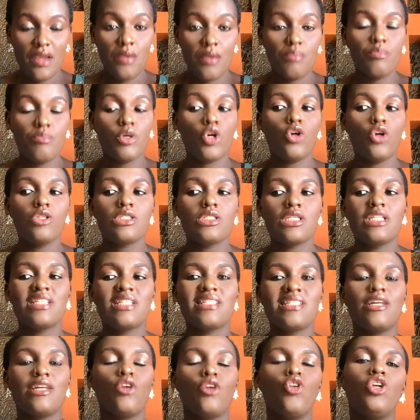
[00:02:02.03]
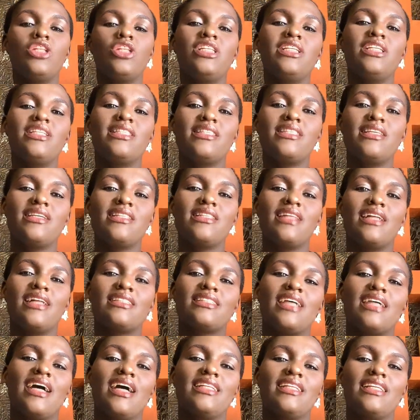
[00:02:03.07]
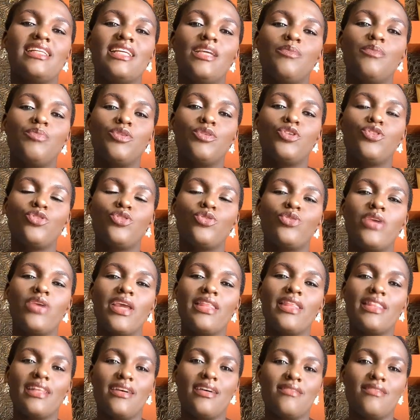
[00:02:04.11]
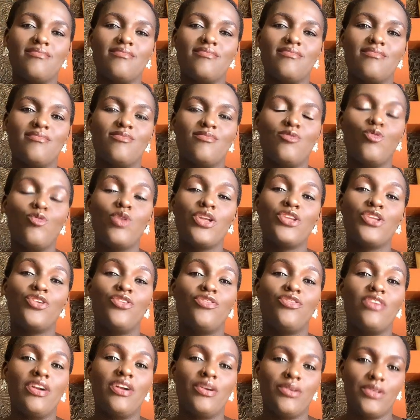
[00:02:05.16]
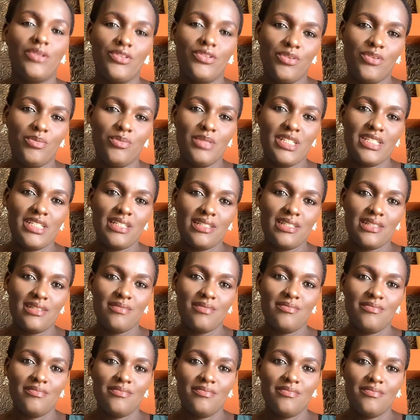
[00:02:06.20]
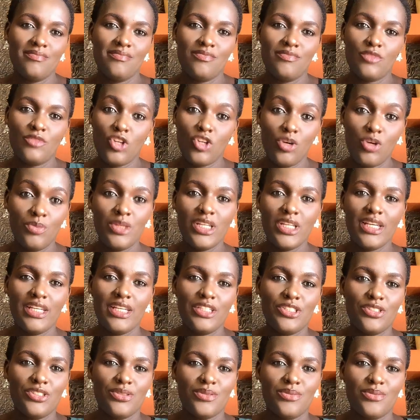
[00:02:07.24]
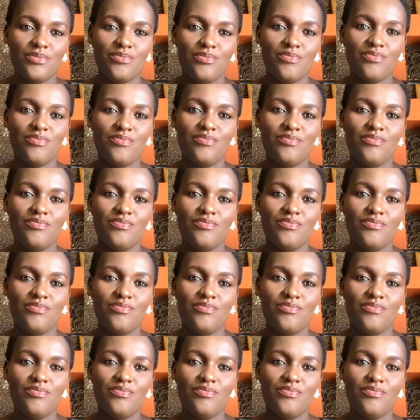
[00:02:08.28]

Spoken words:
Because it's the only thing that can keep you together when you're far away from each other. Communication.